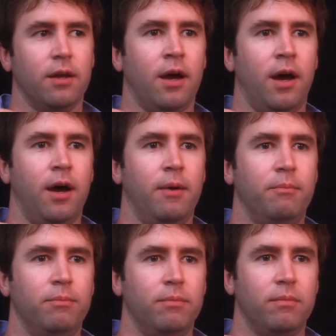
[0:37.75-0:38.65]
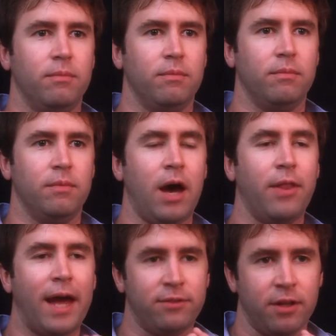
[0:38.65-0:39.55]
um,
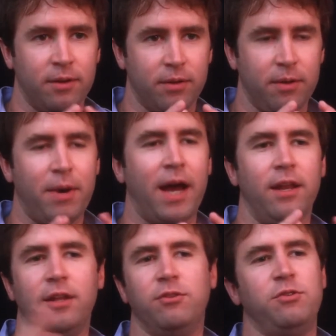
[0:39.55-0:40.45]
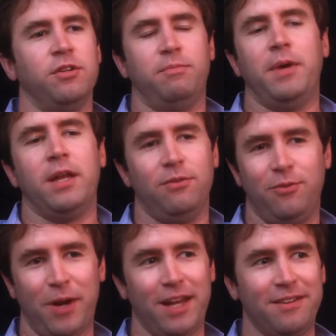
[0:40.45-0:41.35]
how that's going to combine, and it's just been
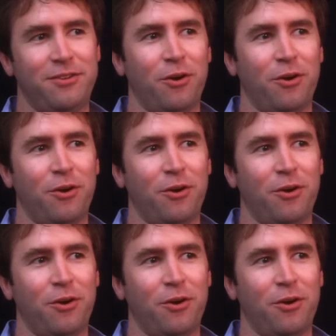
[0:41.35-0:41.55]
great.